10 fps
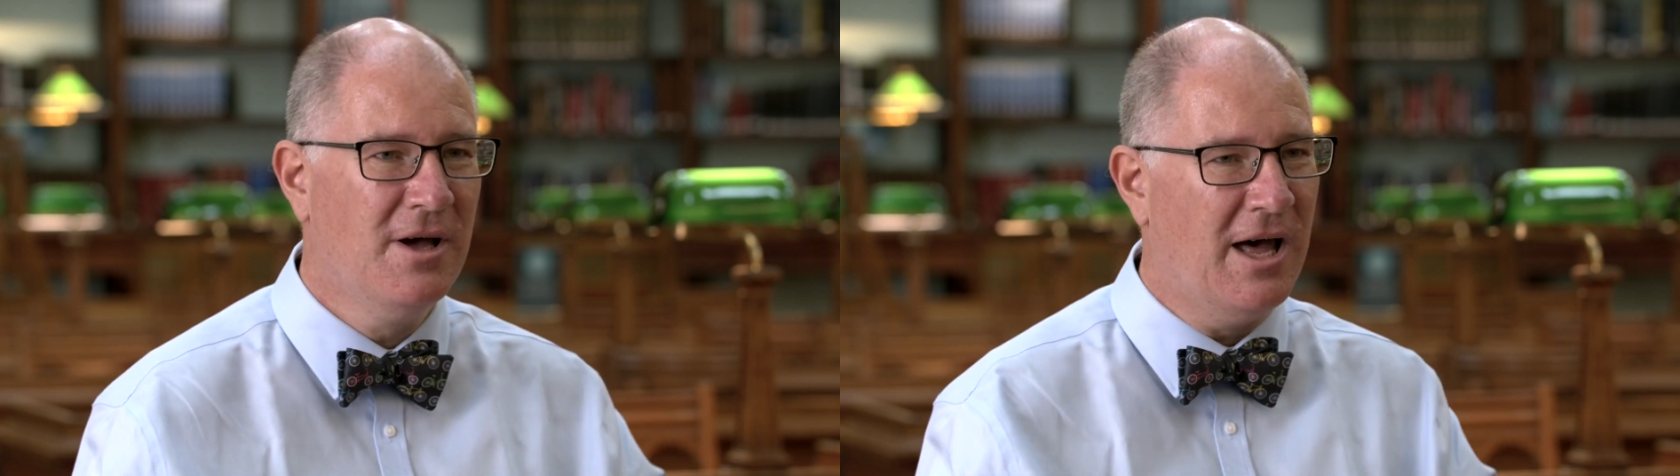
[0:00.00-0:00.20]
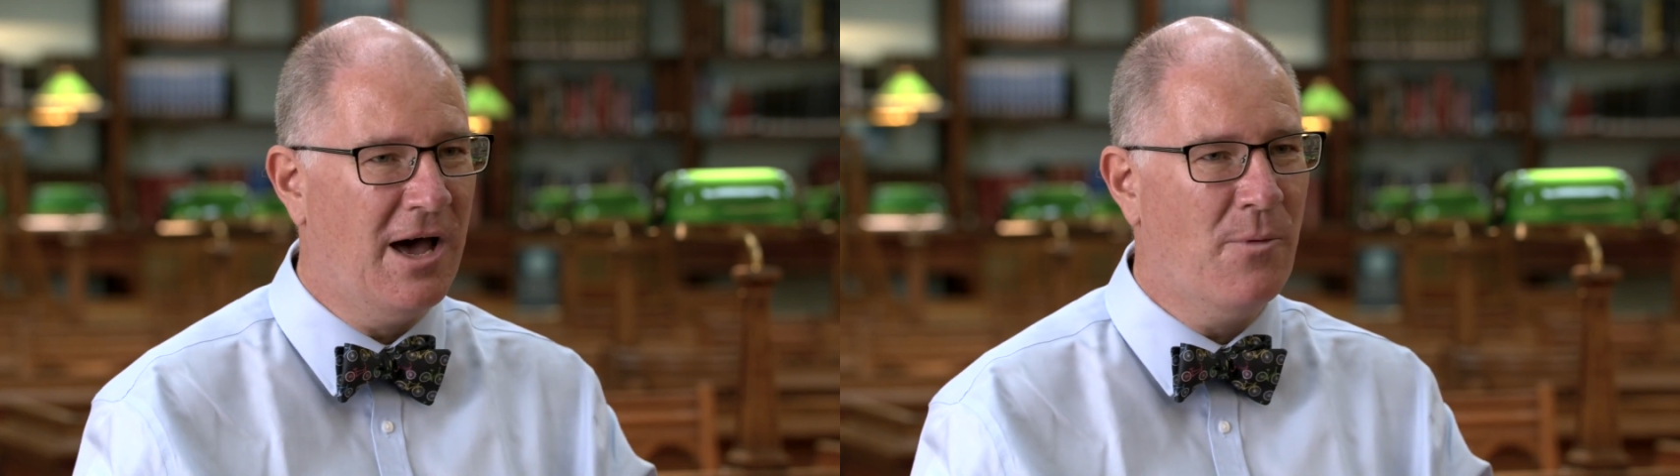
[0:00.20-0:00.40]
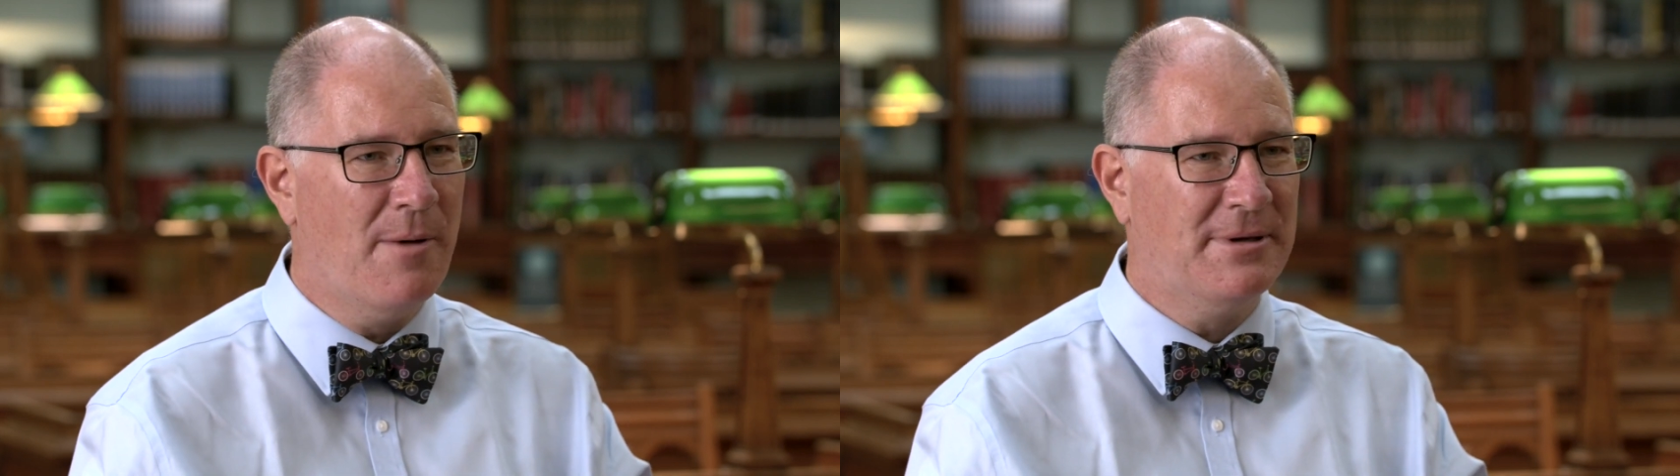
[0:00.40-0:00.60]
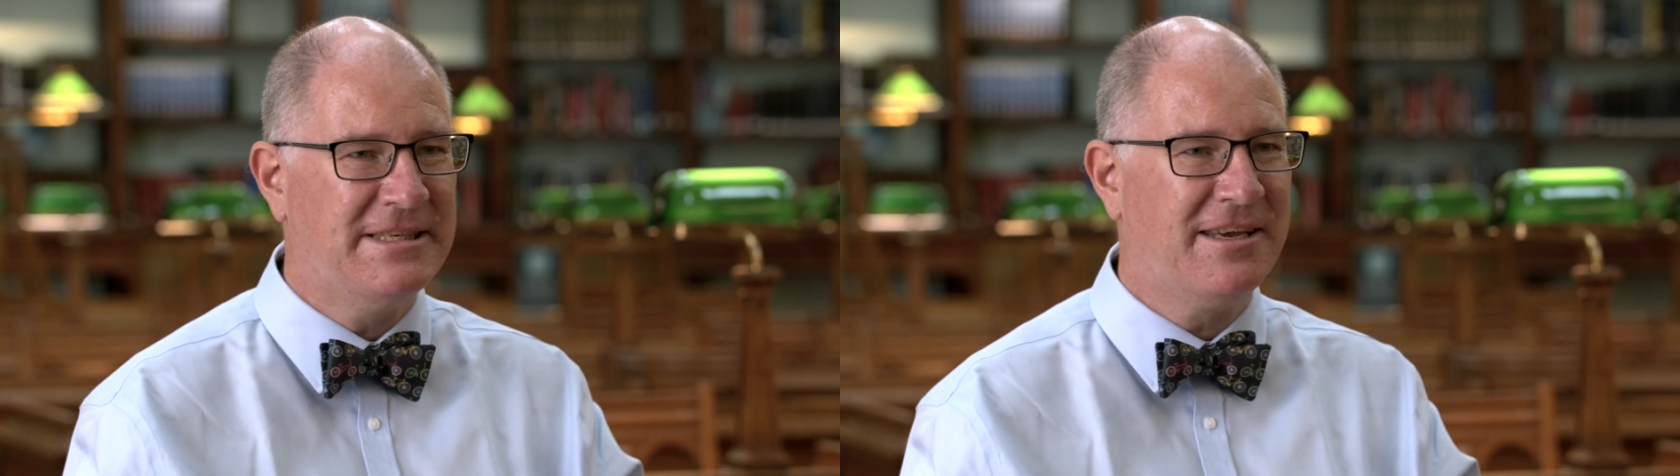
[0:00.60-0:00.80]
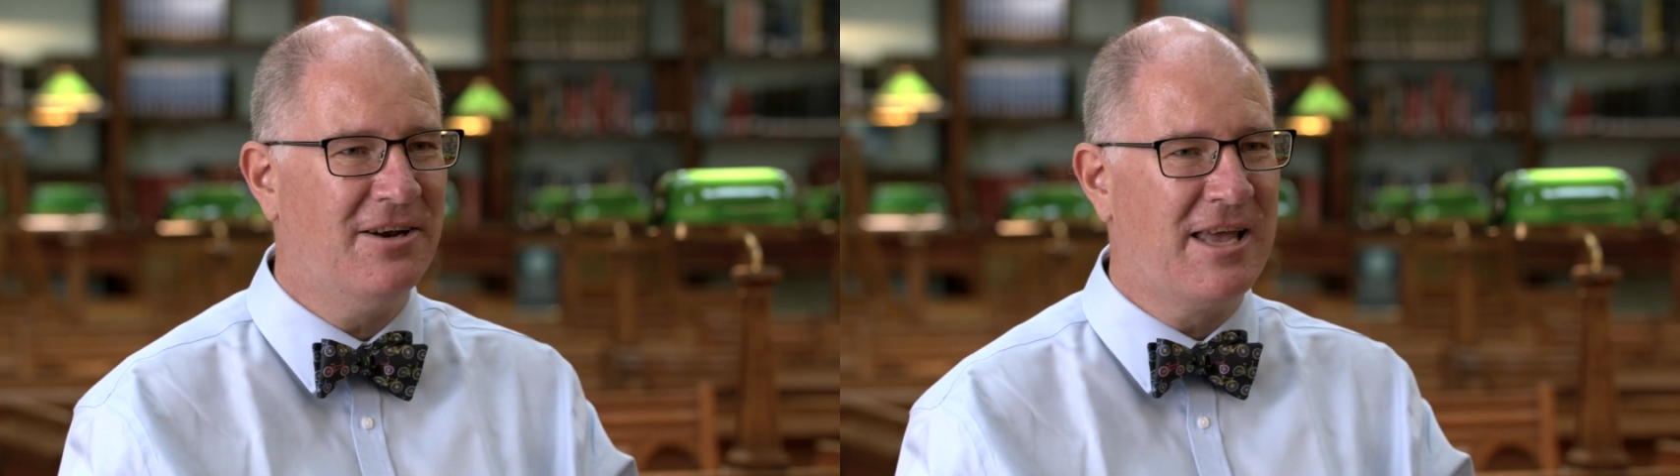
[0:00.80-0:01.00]
one
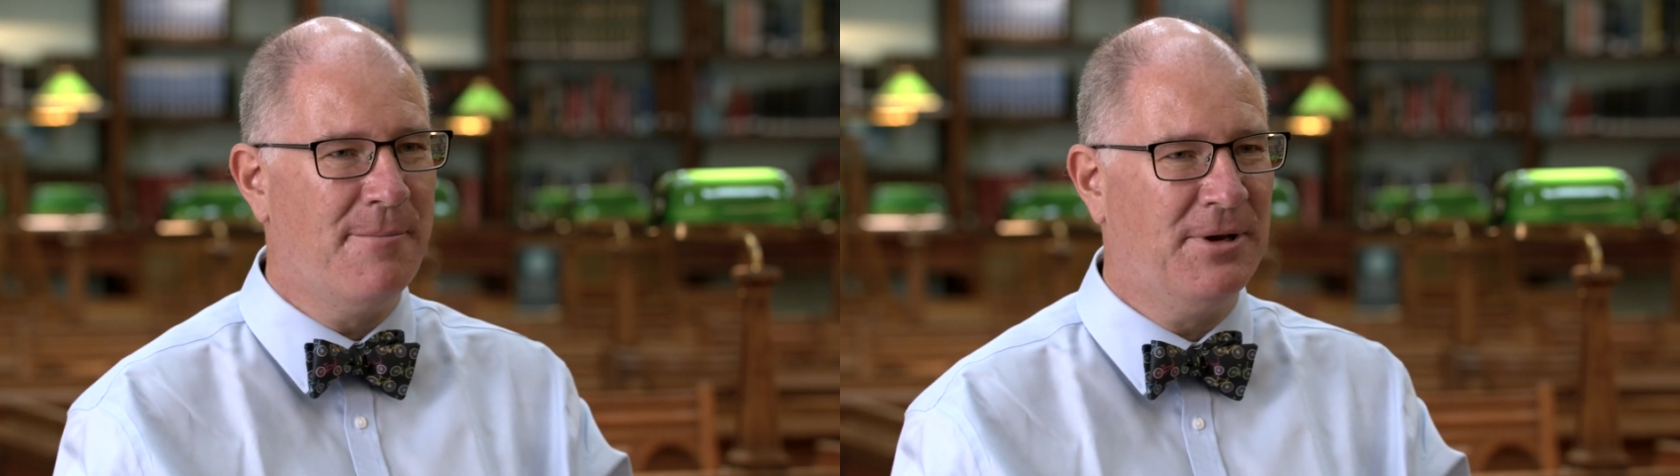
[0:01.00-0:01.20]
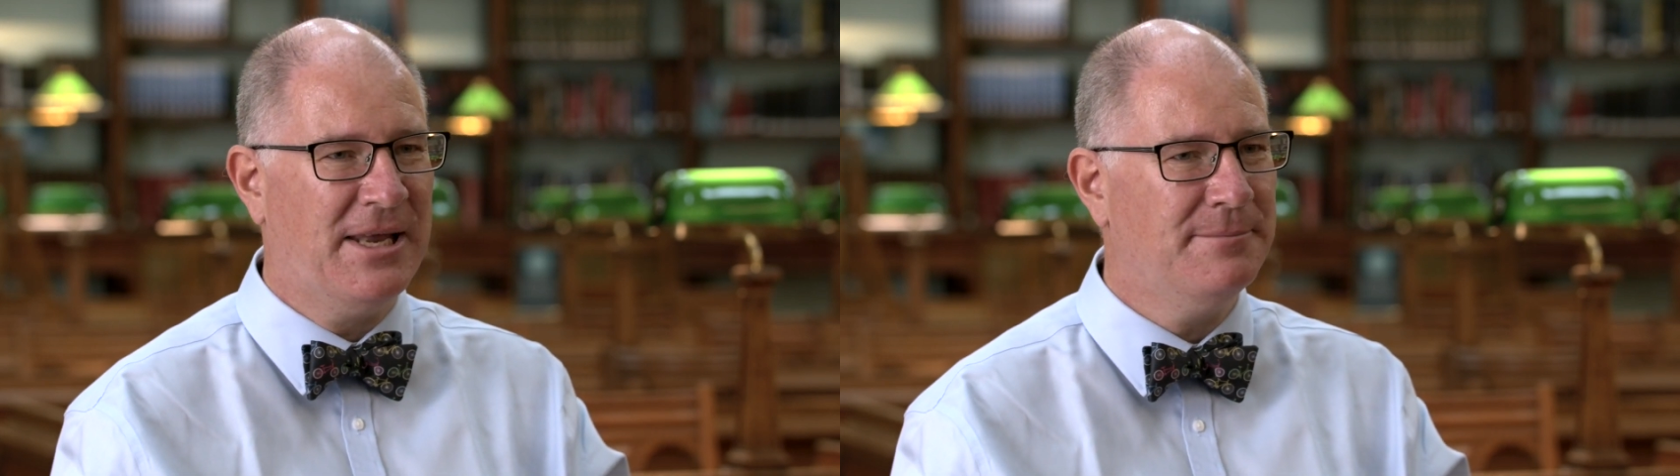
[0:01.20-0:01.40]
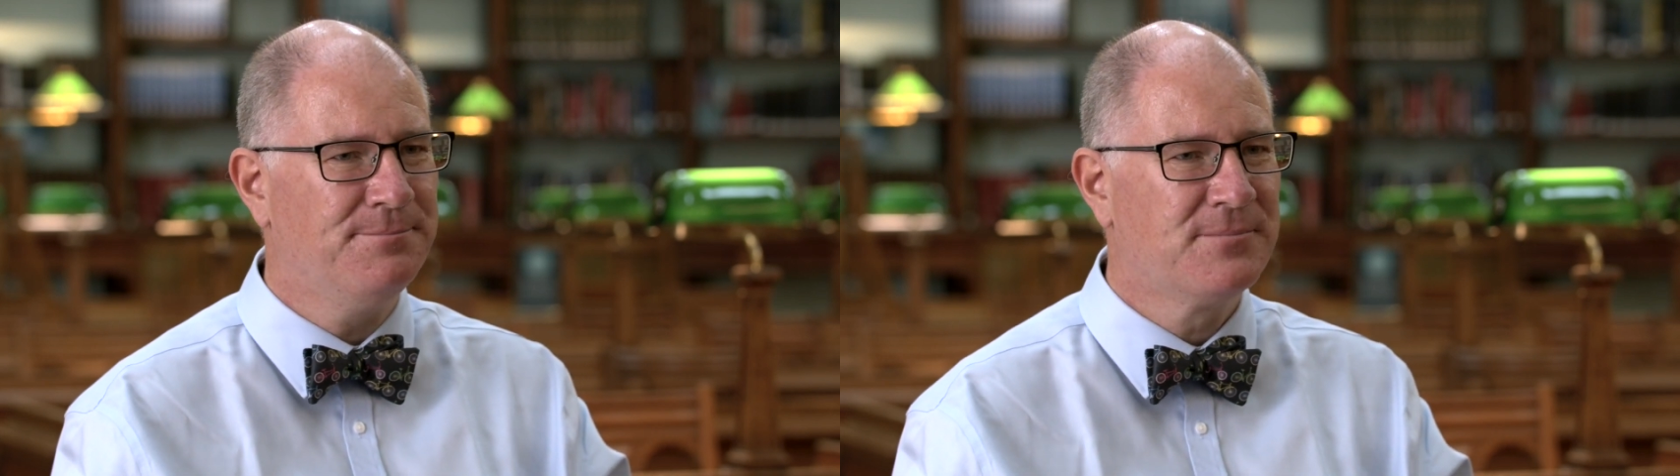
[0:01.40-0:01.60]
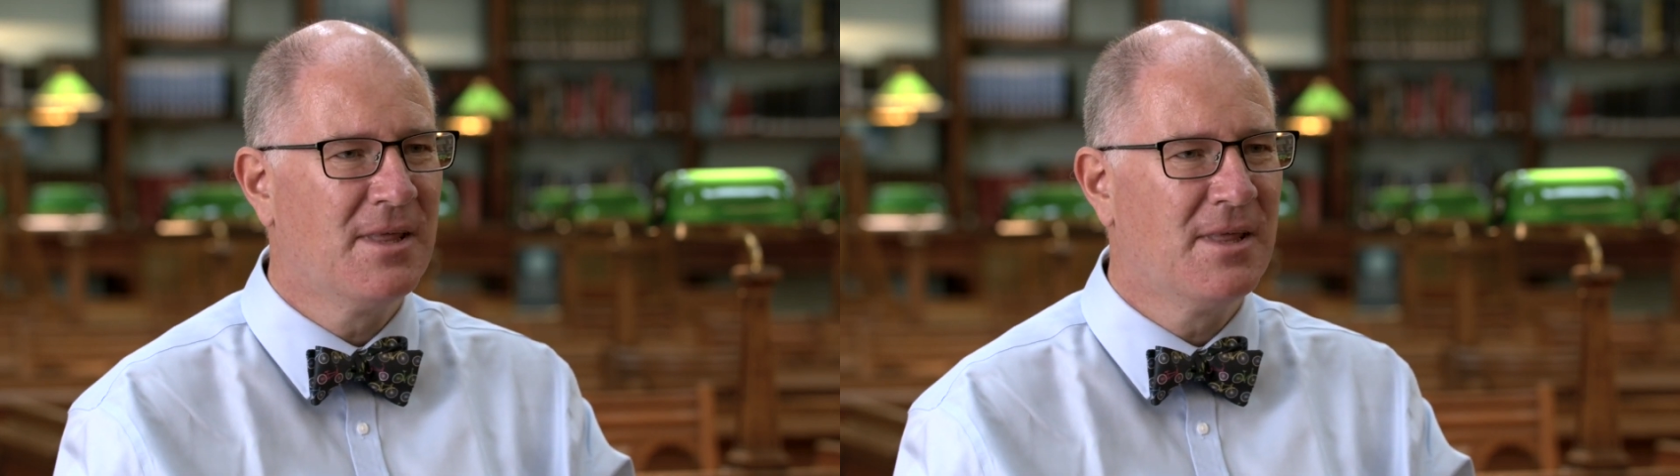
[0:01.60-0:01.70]
particular company,